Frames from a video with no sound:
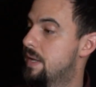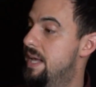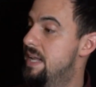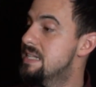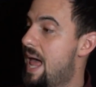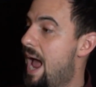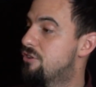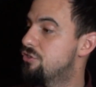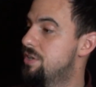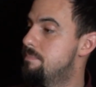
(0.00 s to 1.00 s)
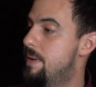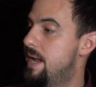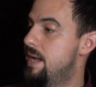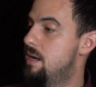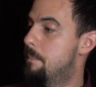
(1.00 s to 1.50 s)
it is actually
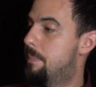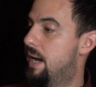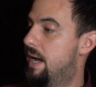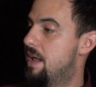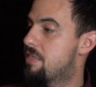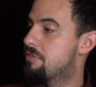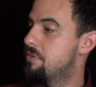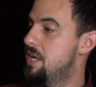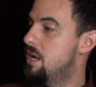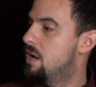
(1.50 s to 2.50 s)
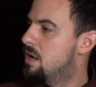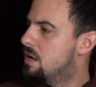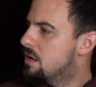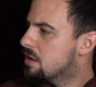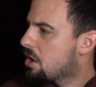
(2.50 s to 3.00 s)
made by 3
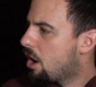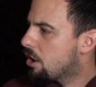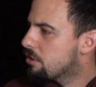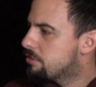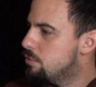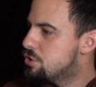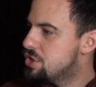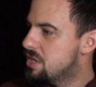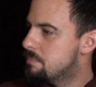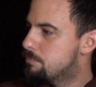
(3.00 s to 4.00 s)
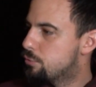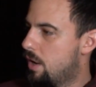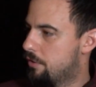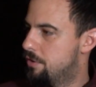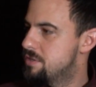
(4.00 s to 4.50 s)
Carthusian
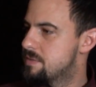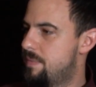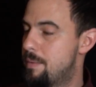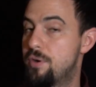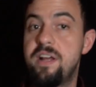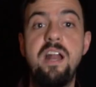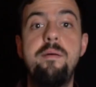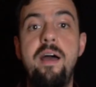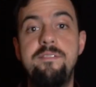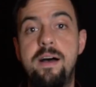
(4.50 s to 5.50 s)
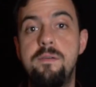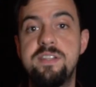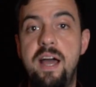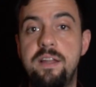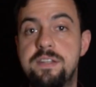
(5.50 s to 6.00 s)
brothers and protected by a vow of
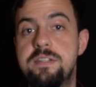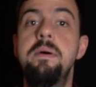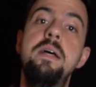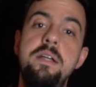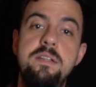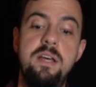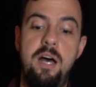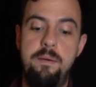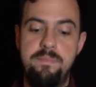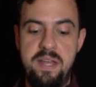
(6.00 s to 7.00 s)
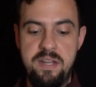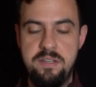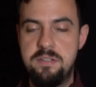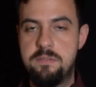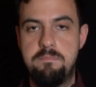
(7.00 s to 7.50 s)
silence. It
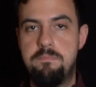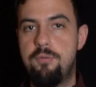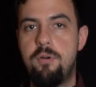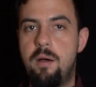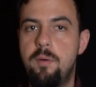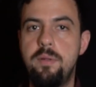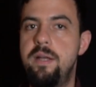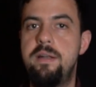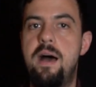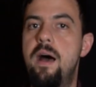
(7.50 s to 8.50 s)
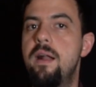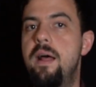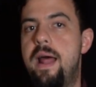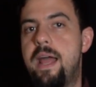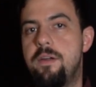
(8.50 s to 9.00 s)
is probably not
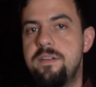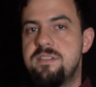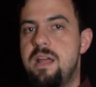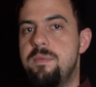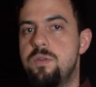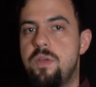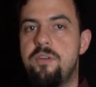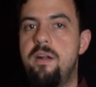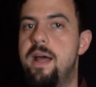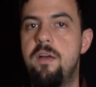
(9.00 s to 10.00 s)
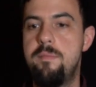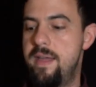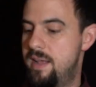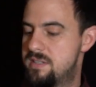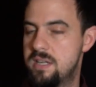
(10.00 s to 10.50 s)
an accurate statement with regard to how they
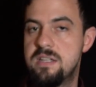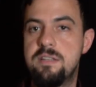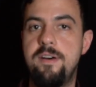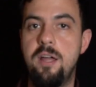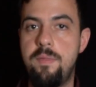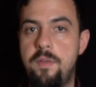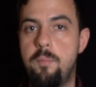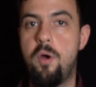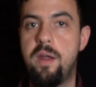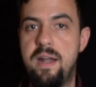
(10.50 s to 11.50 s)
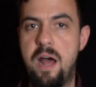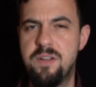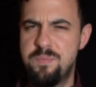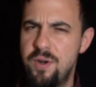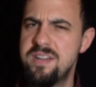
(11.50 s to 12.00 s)
make it, seeing as the volume that they're working at now
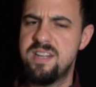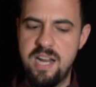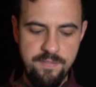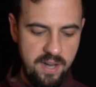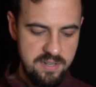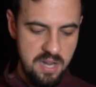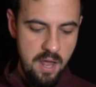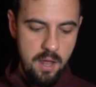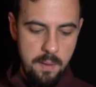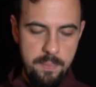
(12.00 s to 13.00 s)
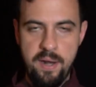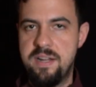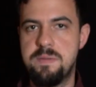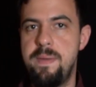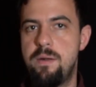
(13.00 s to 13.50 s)
is pretty significant, but
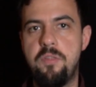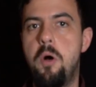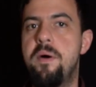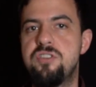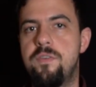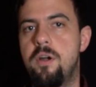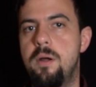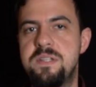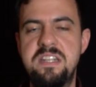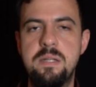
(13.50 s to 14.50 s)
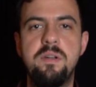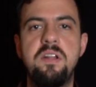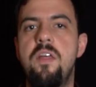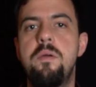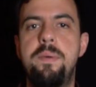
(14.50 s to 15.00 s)
it's made with a whole bunch of herbs. It's similar
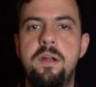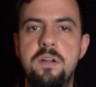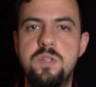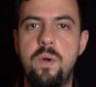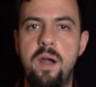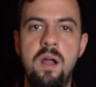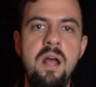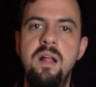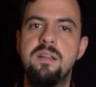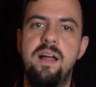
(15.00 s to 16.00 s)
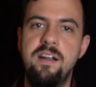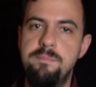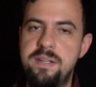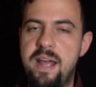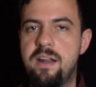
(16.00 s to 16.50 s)
to other bitters where a lot of
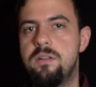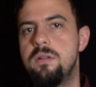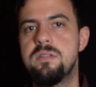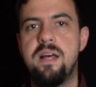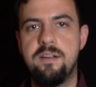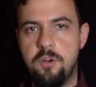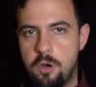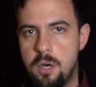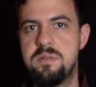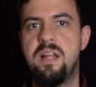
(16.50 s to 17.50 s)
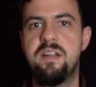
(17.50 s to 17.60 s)
botanicals, a lot of herbs, a